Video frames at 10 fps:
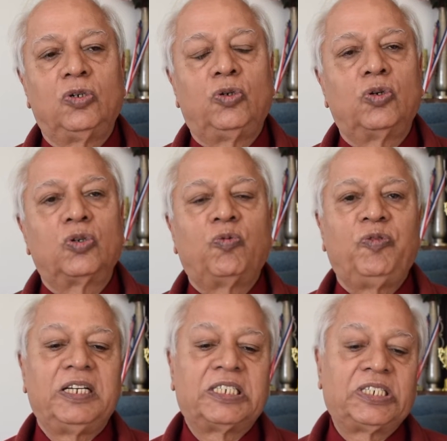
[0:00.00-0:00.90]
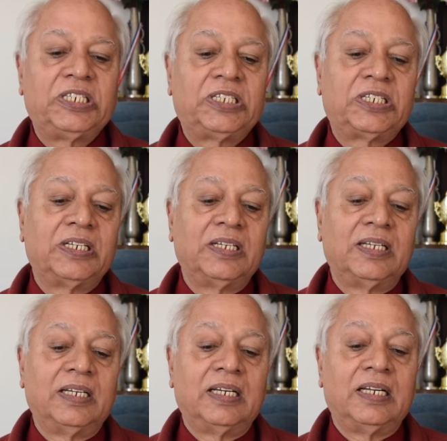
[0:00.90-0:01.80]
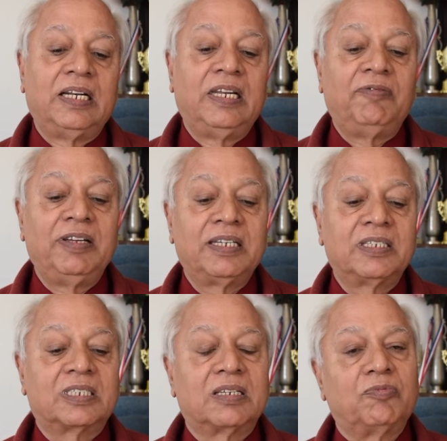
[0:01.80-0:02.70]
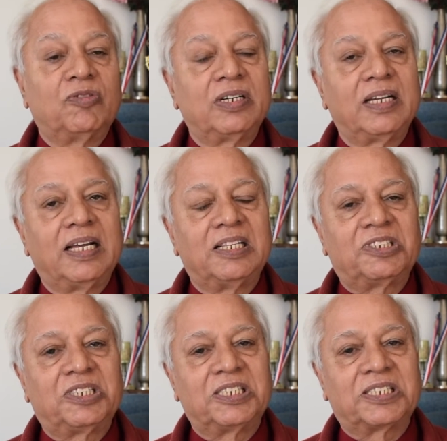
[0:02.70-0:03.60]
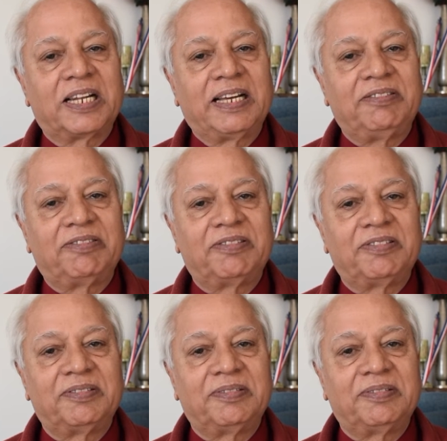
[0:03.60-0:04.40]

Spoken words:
Don't waste it living someone else's life.